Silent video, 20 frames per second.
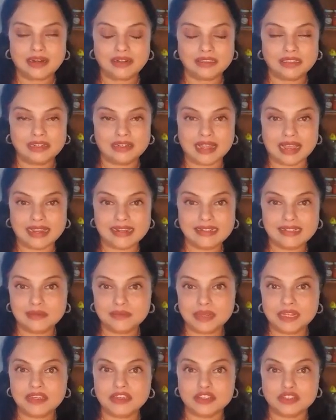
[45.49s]
The light in
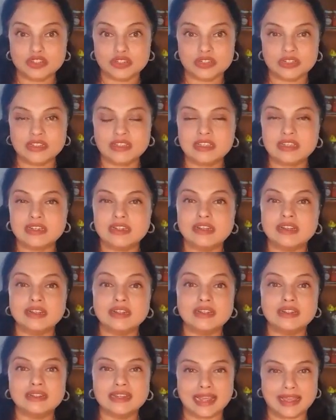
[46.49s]
my kitchen is a
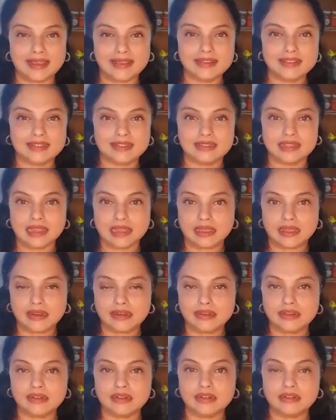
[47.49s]
little less than
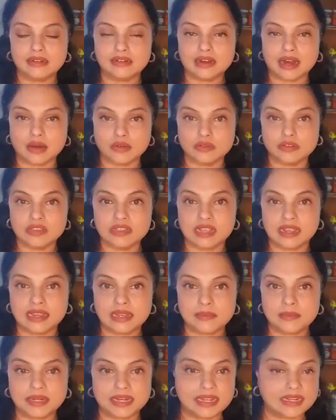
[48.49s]

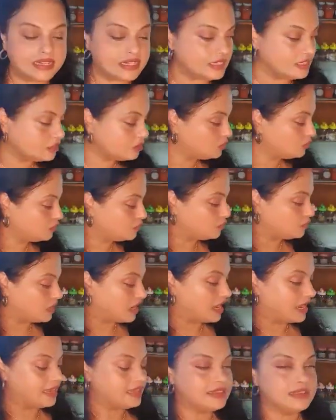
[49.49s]
outside, but I needed to
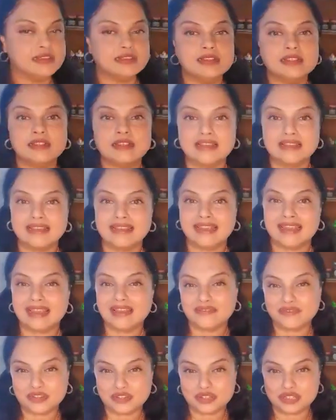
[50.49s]
fry this and
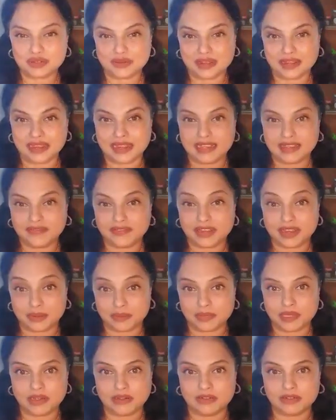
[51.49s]
which is why I
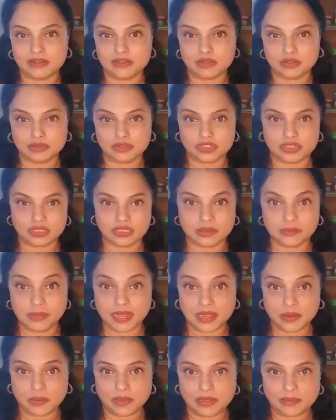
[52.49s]
come here, so just
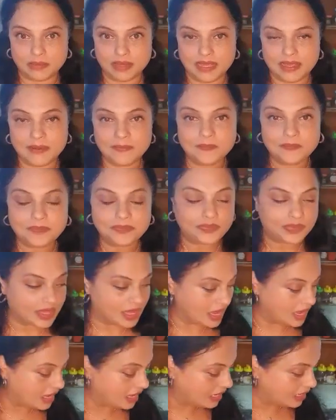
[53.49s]
bear with
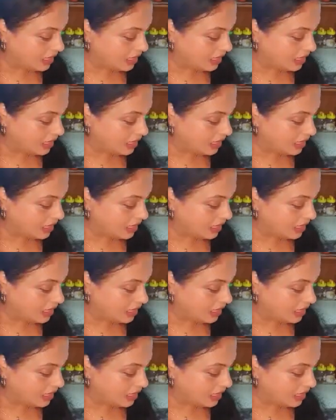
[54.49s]
me.